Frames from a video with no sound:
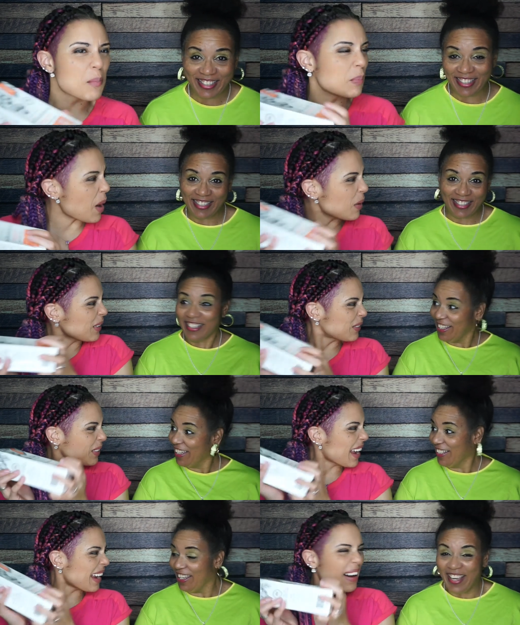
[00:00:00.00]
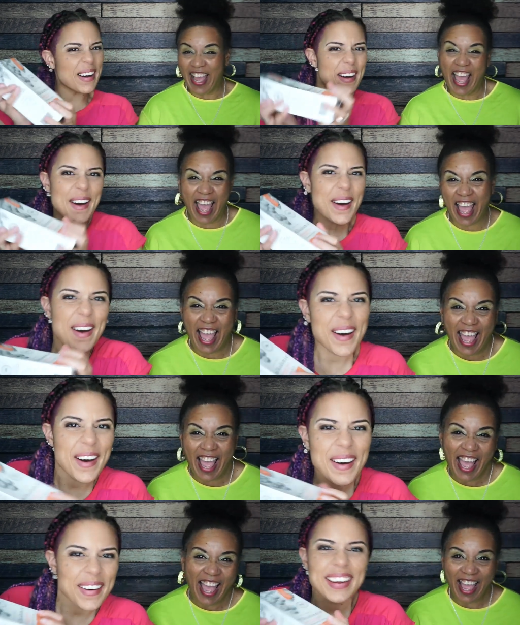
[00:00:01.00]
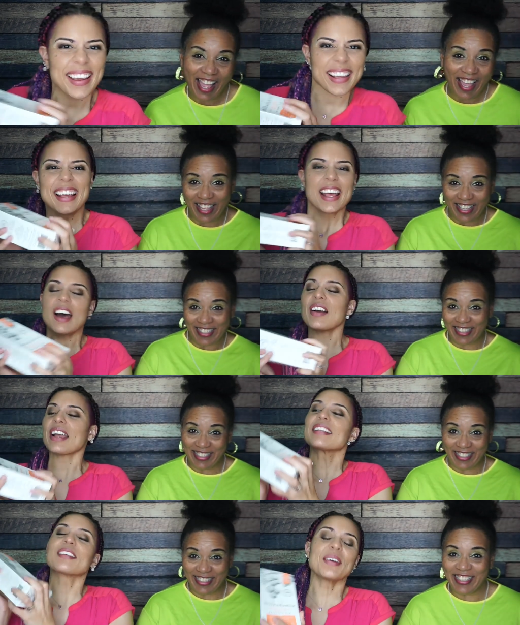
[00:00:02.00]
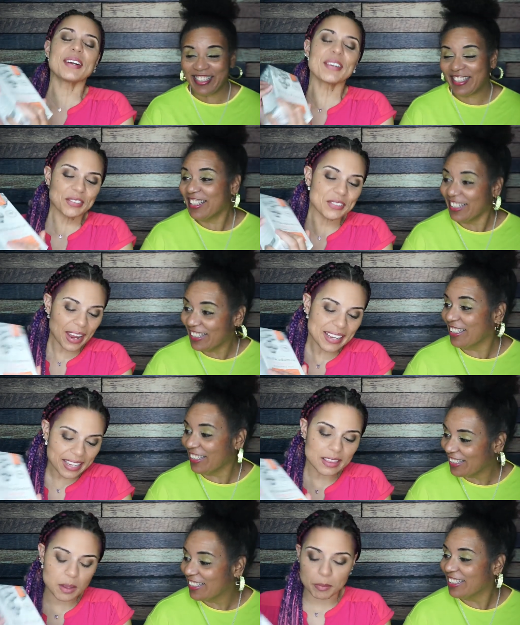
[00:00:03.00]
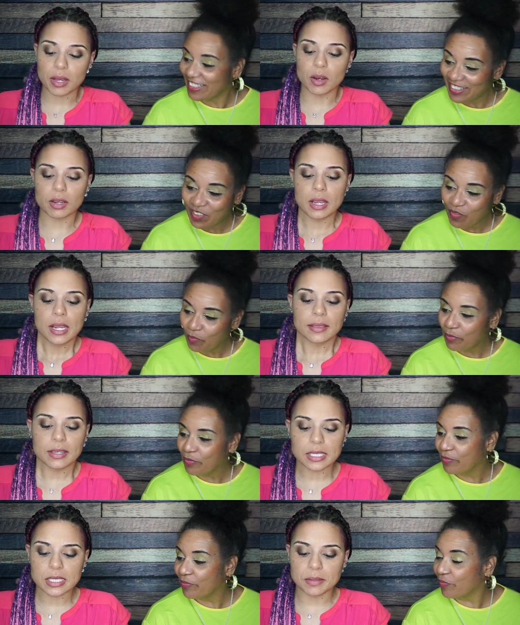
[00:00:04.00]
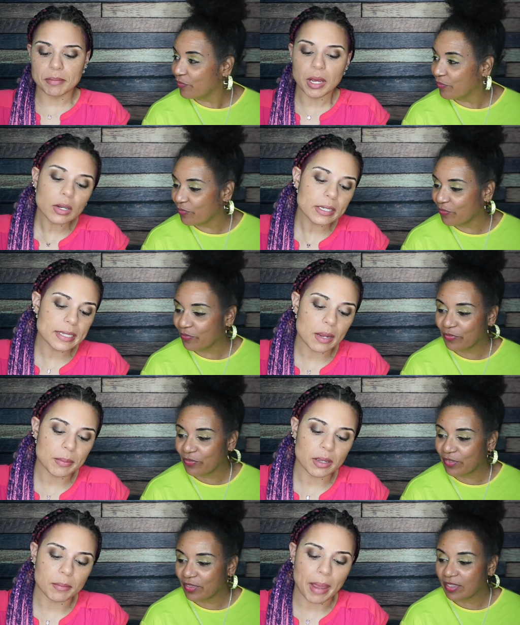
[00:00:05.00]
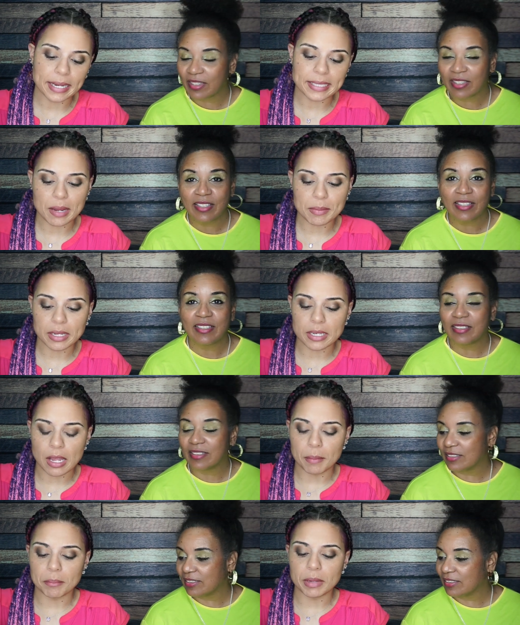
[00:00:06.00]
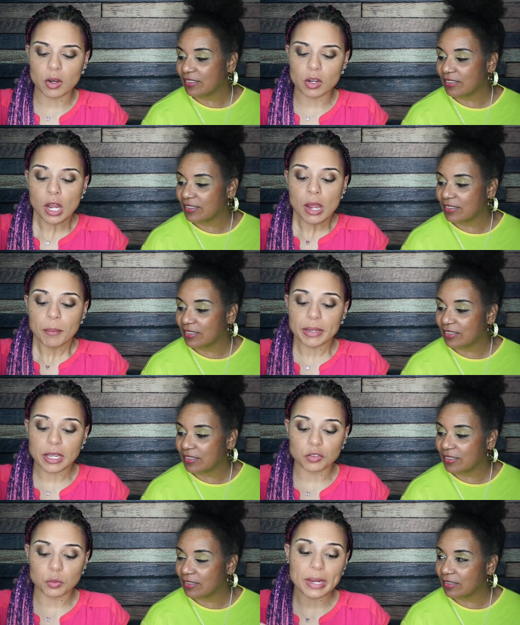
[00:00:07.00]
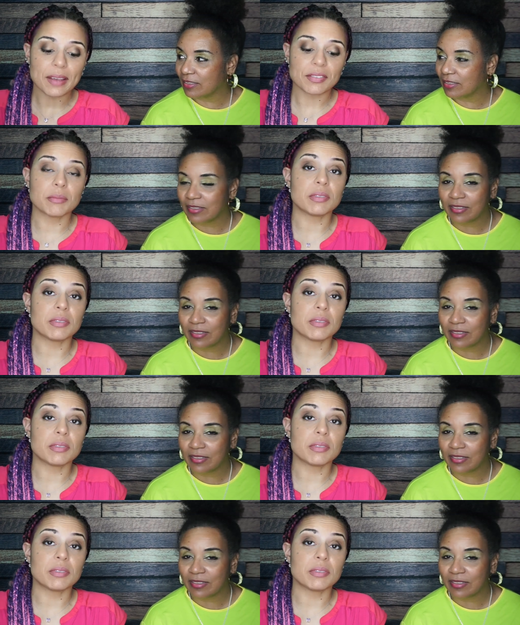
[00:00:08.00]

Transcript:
Speaker 1: a bonus shake. Oh, yeah.
Speaker 2: Okay, so we are shaking the milk. This is Milkadamia, Macadamia Nut Milk, because we have some